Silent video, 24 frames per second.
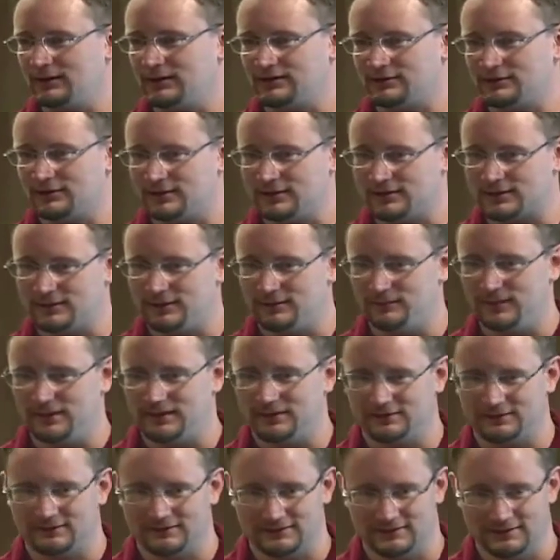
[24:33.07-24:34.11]
they're going to
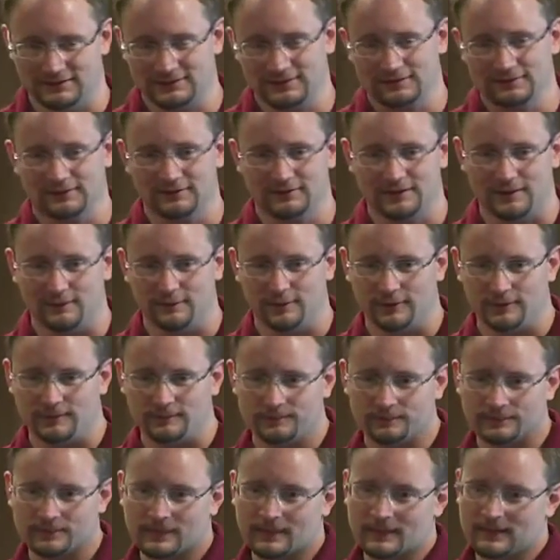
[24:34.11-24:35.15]
trust you because it's internal
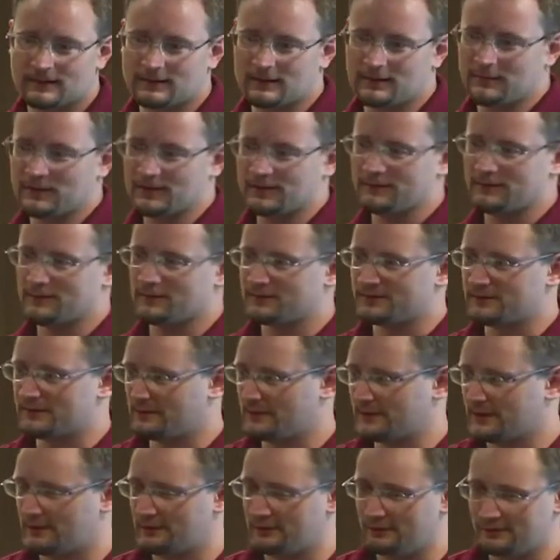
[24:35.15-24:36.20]
number coming
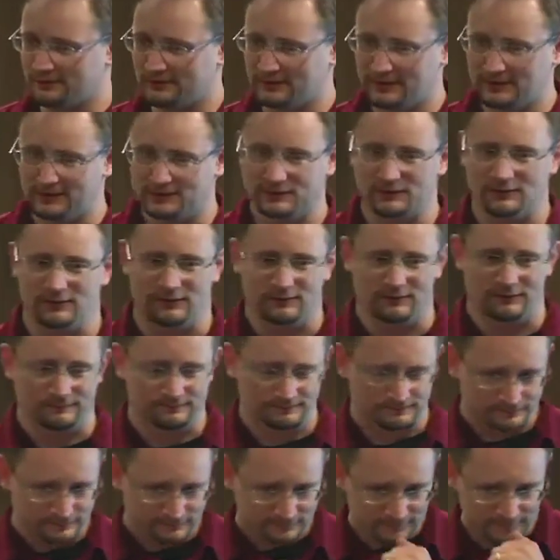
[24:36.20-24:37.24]
from somebody who's
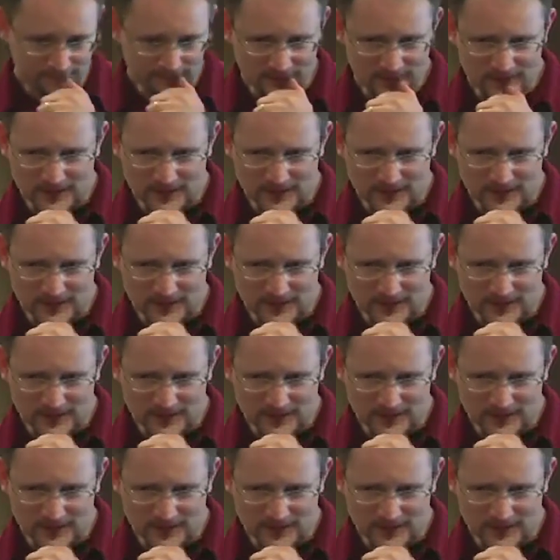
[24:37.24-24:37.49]
internal